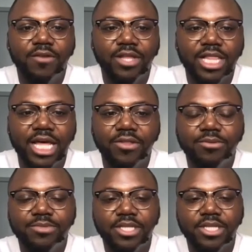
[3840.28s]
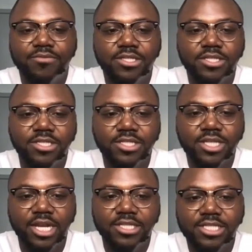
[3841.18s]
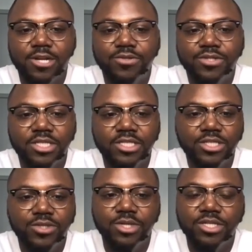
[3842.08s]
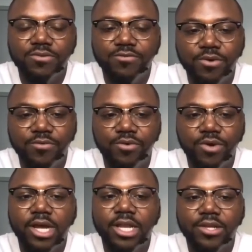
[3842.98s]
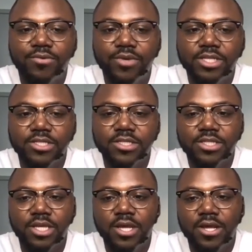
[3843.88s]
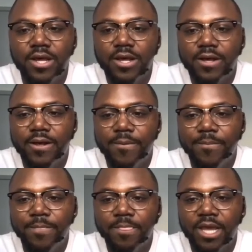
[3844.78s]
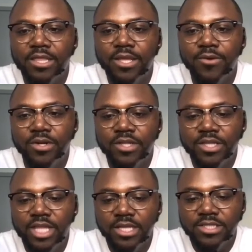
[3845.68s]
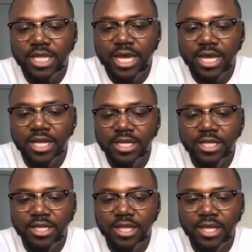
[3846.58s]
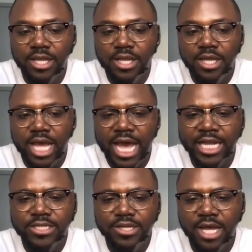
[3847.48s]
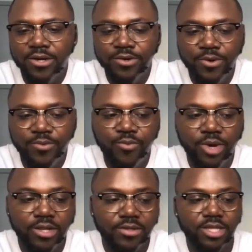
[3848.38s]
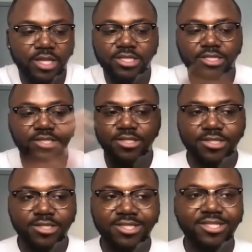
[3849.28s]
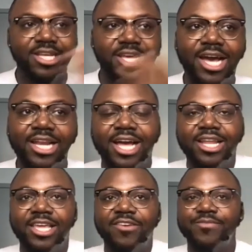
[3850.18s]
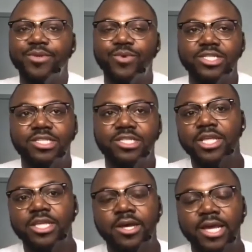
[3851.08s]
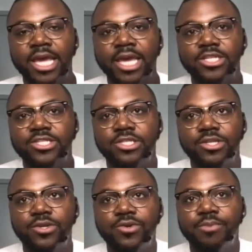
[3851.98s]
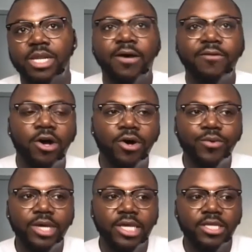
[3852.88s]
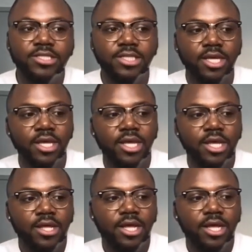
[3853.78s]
they've kind of allowed themselves to just kind of settle into the situation for a variety of reasons. Yeah. Um, one of the things that I I don't know what, and this is just God kind of giving me wisdom at a young age to do, but I've always,